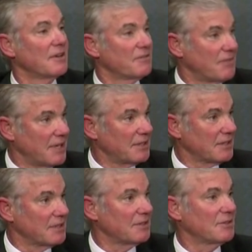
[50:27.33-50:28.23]

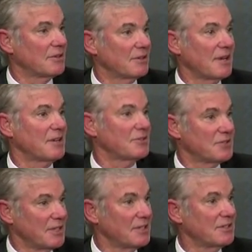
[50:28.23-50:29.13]
Finally, there are a lot of
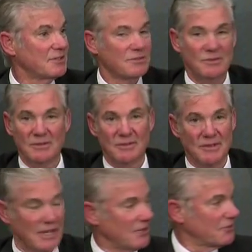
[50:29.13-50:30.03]
studies,
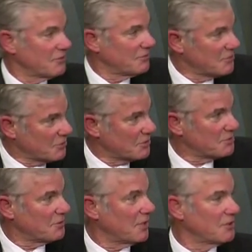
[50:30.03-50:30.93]
as
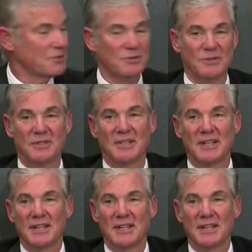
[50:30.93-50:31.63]
George underscored,